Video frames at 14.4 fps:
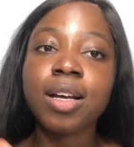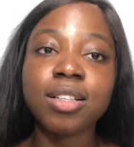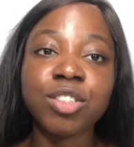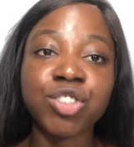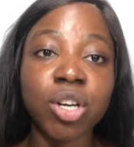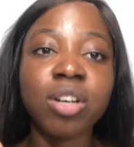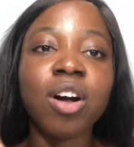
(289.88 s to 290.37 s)

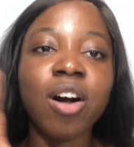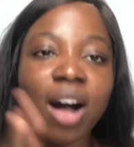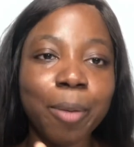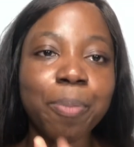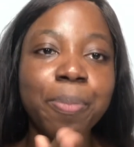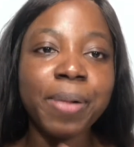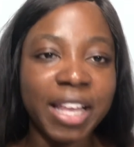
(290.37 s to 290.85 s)
Dong-hwa,
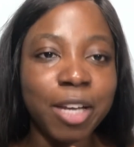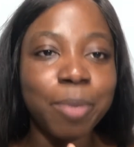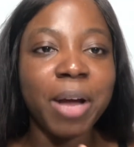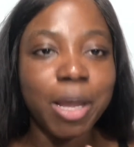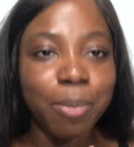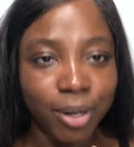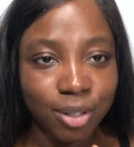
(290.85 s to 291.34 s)
played
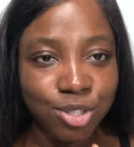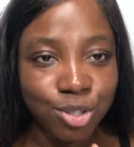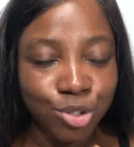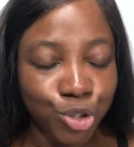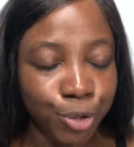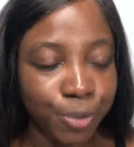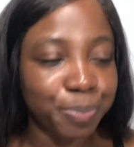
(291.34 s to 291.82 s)
by Park
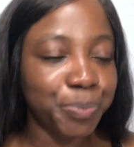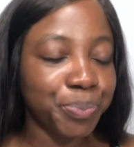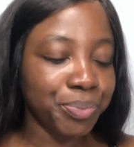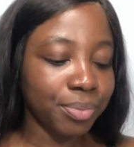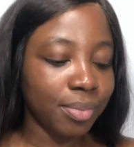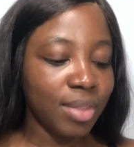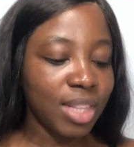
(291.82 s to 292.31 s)
Seo-joon.
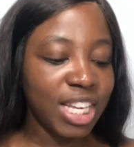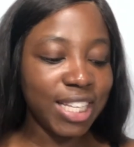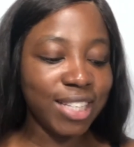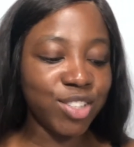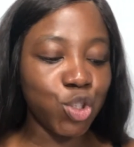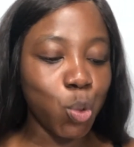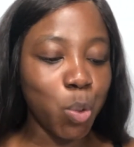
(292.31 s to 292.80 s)

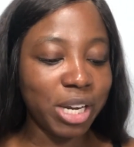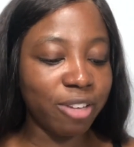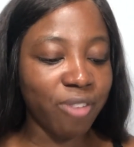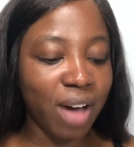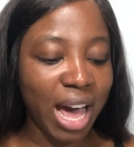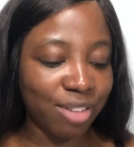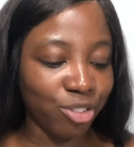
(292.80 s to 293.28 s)
He's a
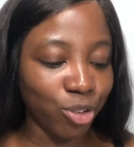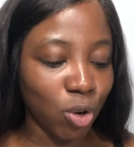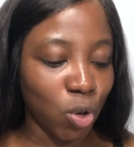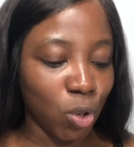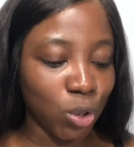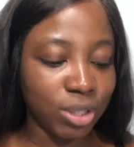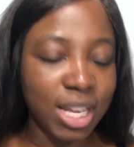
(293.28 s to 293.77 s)

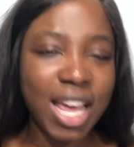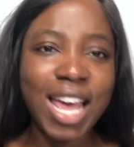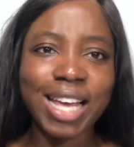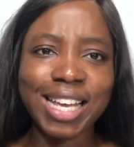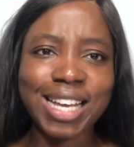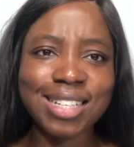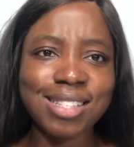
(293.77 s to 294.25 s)
twenty-five-year-old.
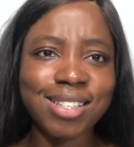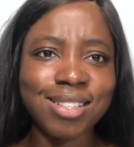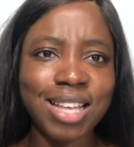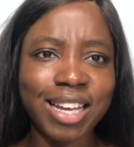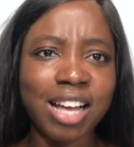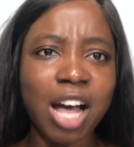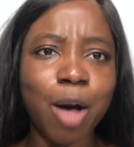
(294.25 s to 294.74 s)
He has this,
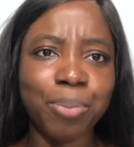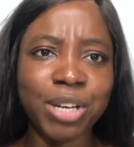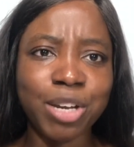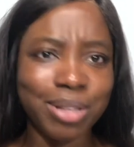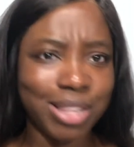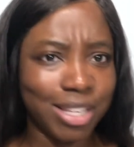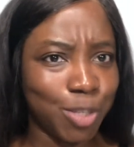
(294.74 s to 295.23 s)
like,
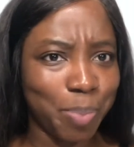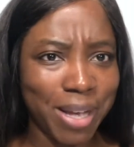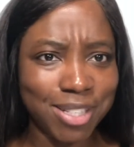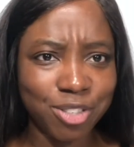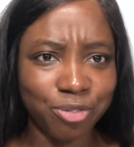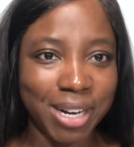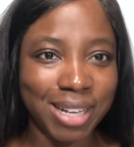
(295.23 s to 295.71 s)
company with his
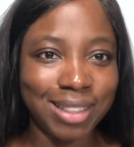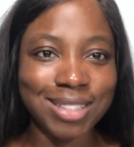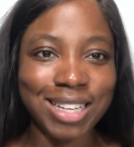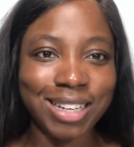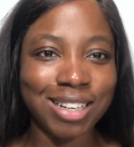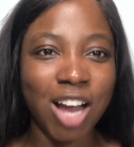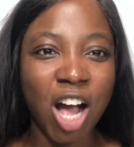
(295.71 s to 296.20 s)
best friend that's,
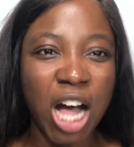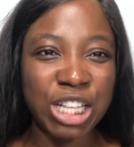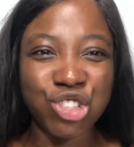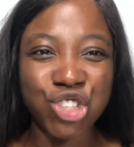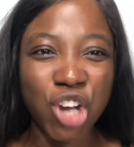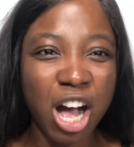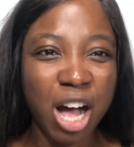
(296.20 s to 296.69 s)
like, an odd
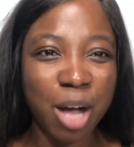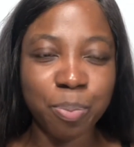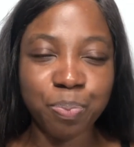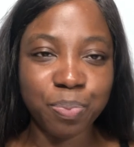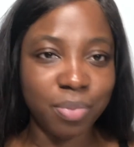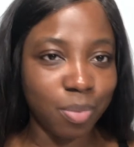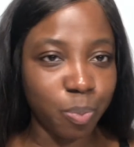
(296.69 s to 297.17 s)
job
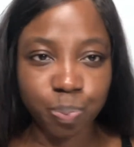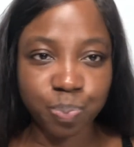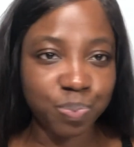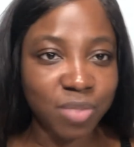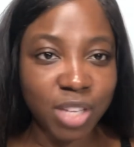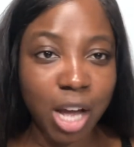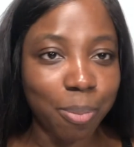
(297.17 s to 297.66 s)

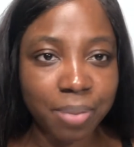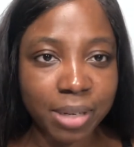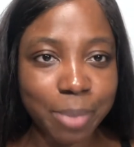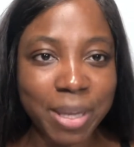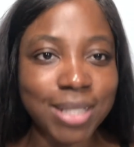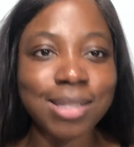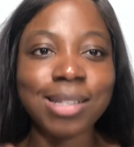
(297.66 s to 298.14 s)
company,
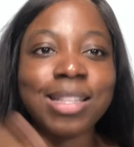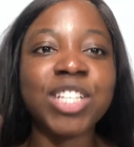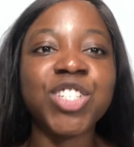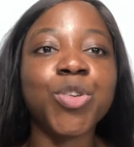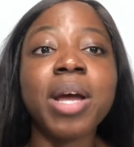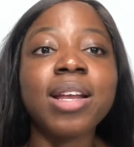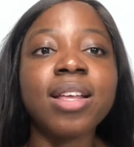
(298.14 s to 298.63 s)
basically they
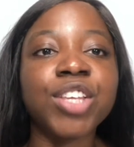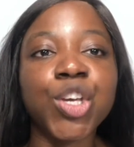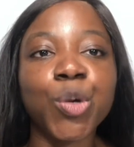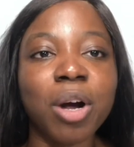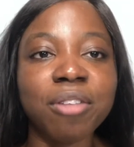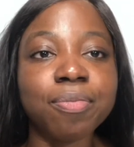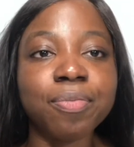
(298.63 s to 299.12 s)
do anything you
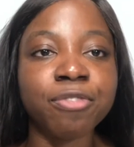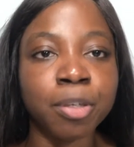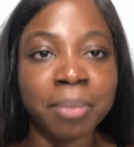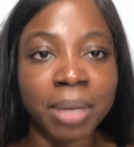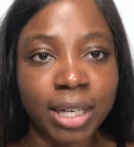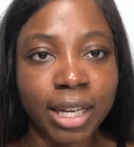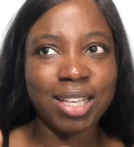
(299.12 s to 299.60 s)
want for
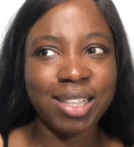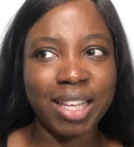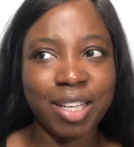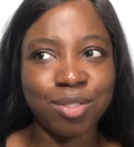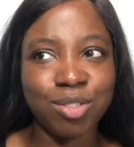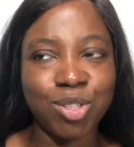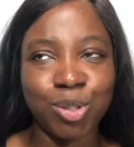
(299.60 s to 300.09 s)
money. They
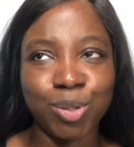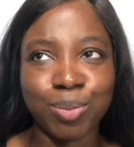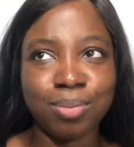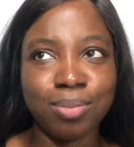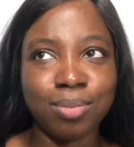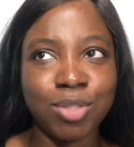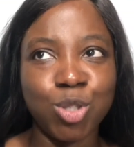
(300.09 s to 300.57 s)
like, you know,
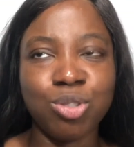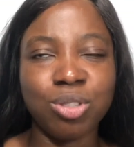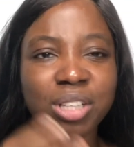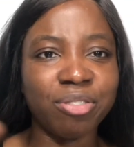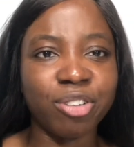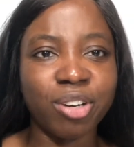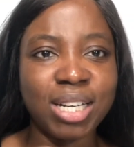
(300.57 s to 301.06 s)
do
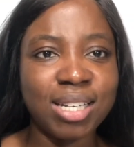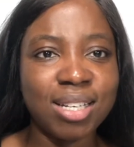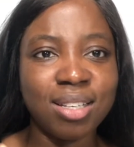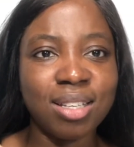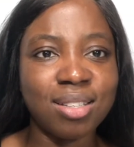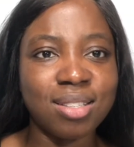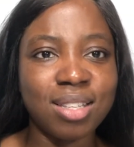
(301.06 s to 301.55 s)

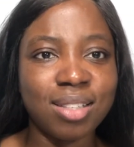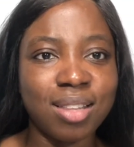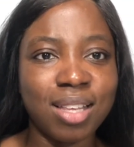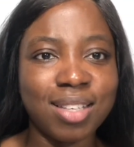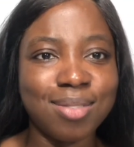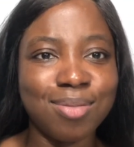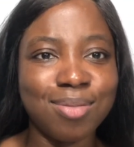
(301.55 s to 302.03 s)
deliveries, they,
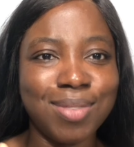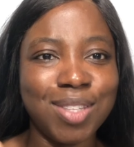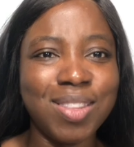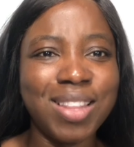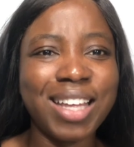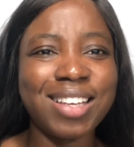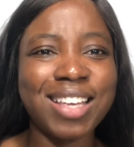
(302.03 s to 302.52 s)
they
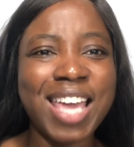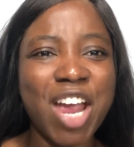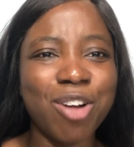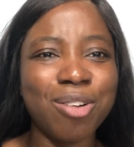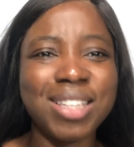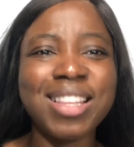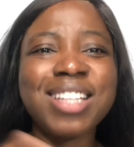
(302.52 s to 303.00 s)
like
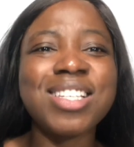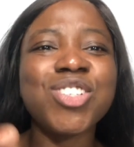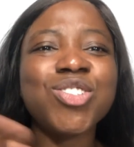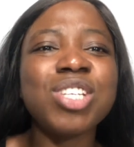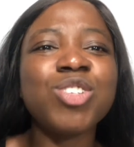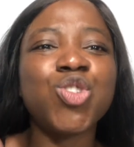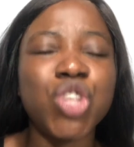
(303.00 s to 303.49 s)
Carol, like they
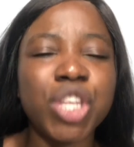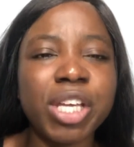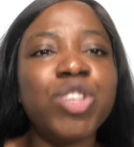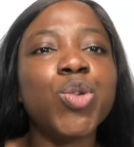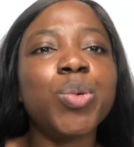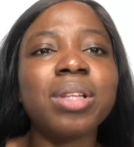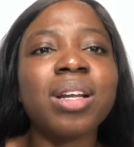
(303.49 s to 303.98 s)
just they, they
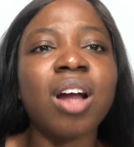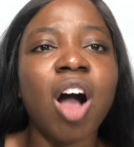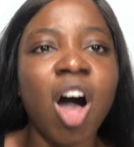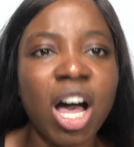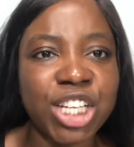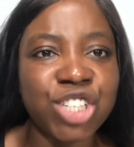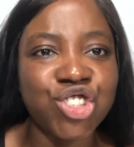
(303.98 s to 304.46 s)
do a lot of
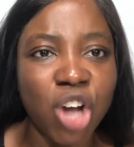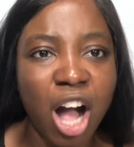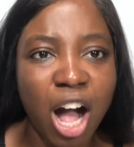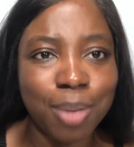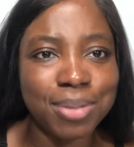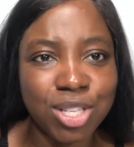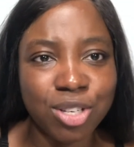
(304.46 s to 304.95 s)
odd
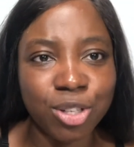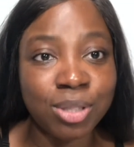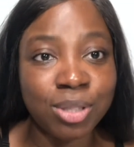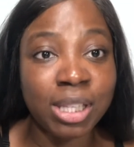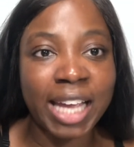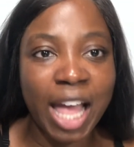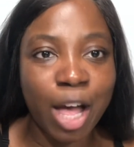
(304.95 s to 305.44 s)
jobs, you know, to
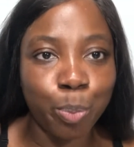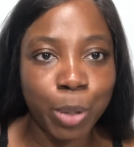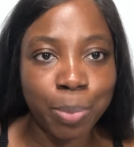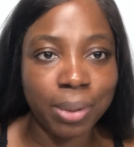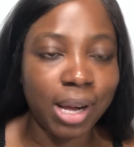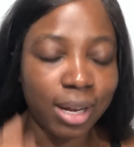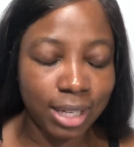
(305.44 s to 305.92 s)
like help
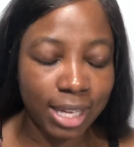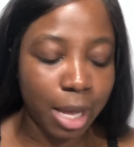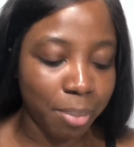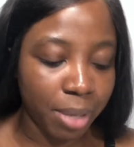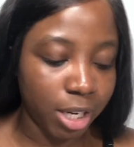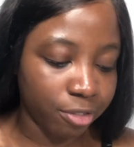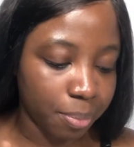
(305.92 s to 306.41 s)
people out and get
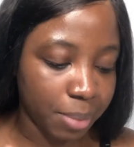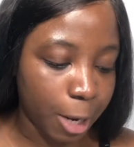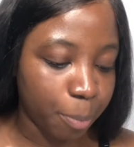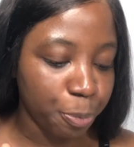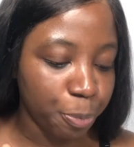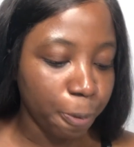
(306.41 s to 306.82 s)
money from that.